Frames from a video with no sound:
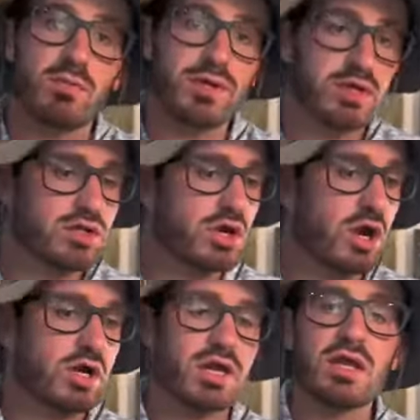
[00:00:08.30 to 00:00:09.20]
you're
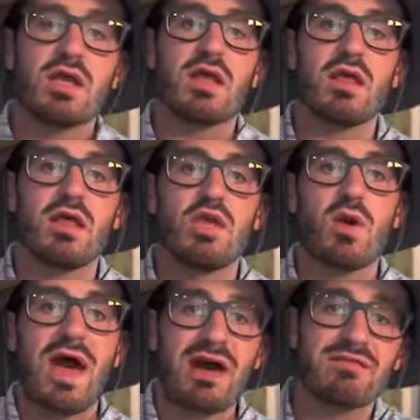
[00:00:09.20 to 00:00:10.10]
targeting, you
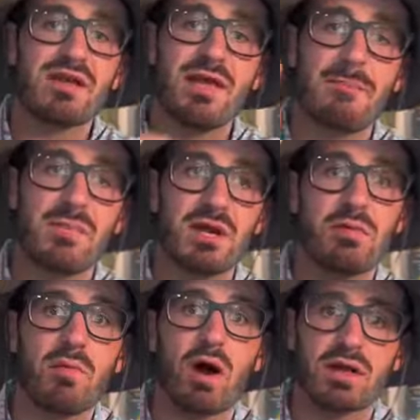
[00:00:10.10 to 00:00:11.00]
have to hit that
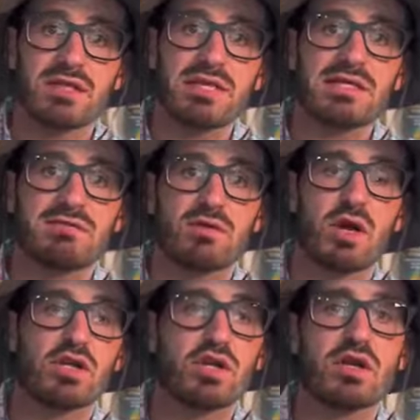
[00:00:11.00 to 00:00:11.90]
minimum audience size of
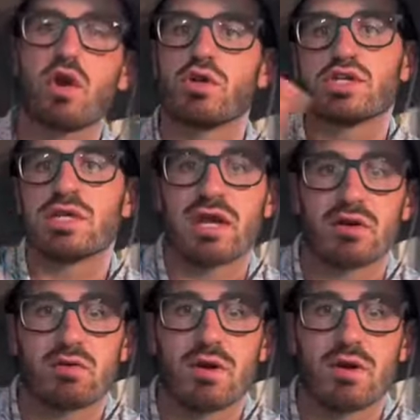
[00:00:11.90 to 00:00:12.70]
300 or it's just not gonna run.